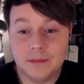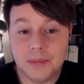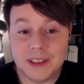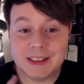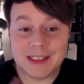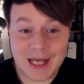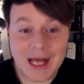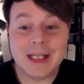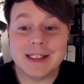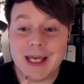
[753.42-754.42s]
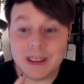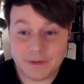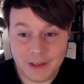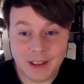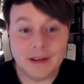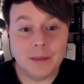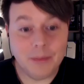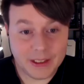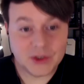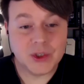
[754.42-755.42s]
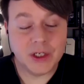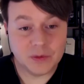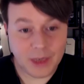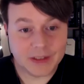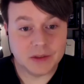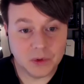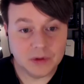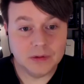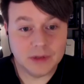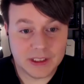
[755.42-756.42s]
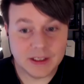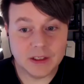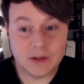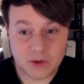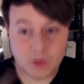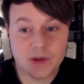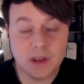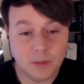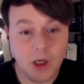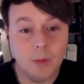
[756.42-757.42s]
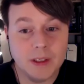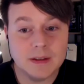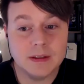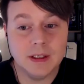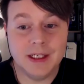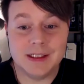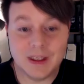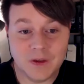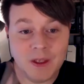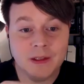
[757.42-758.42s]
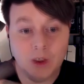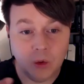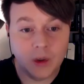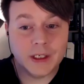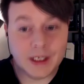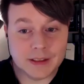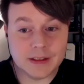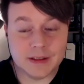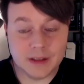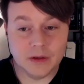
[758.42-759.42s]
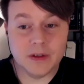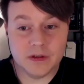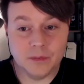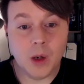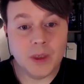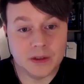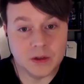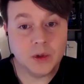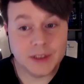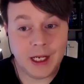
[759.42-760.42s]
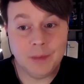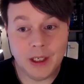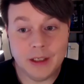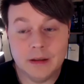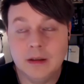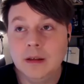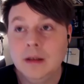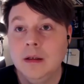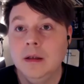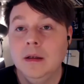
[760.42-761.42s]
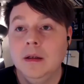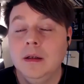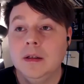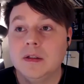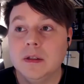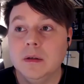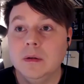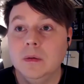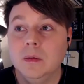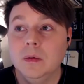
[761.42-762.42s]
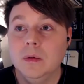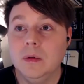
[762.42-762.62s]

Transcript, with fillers: because God is that thing that makes change possible. He's the source of the moments, and He's the thing that organizes a series of moments into a timeline. So,